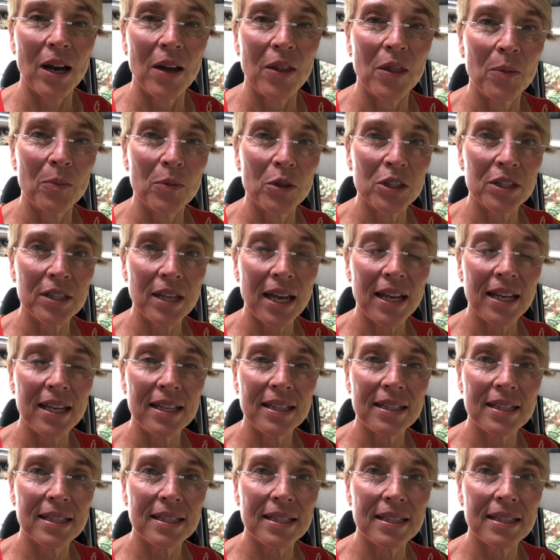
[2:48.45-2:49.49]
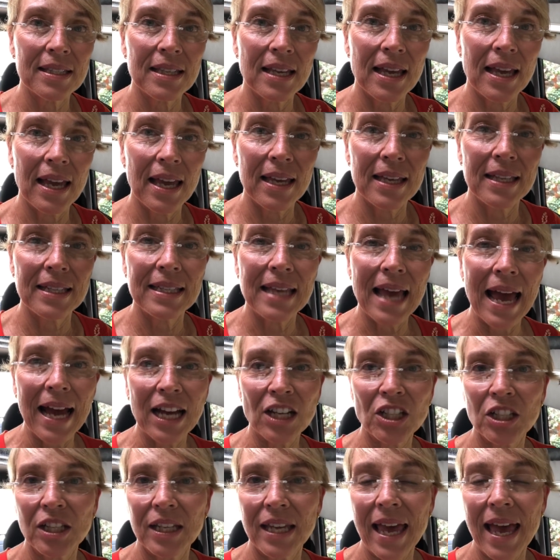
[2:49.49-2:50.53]
The Mercedes
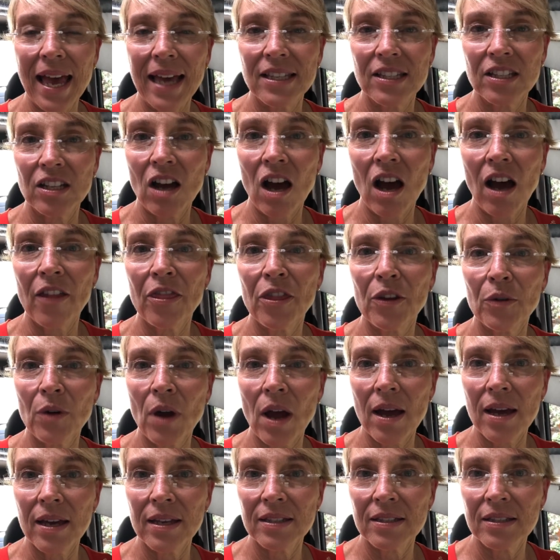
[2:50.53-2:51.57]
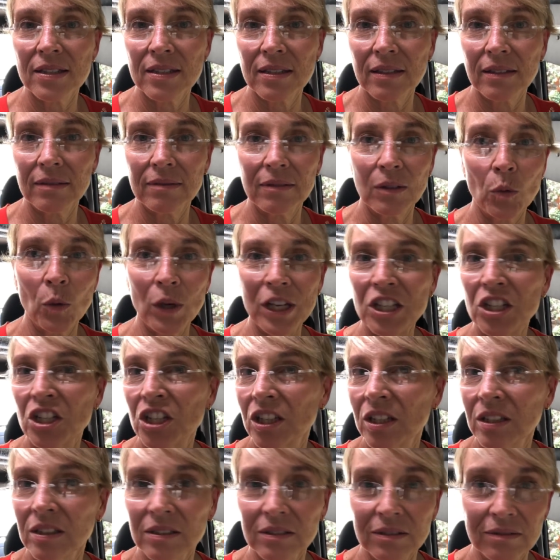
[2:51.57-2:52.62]
actually has an authorized
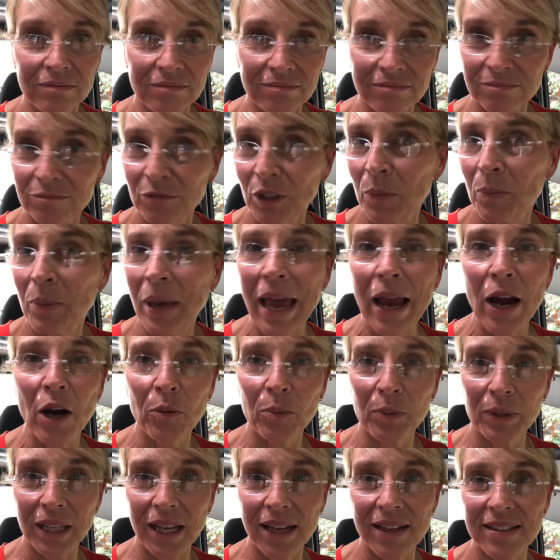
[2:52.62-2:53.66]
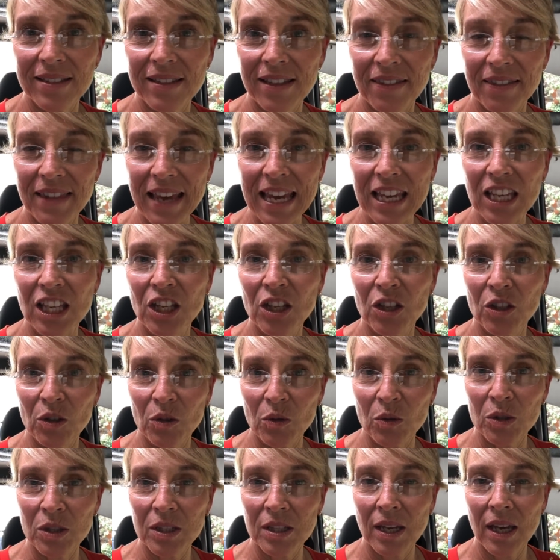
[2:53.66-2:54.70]
windshield repair place that they
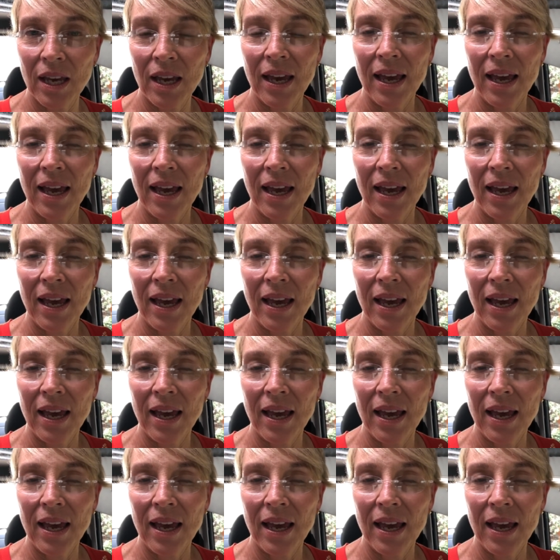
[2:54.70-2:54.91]
use,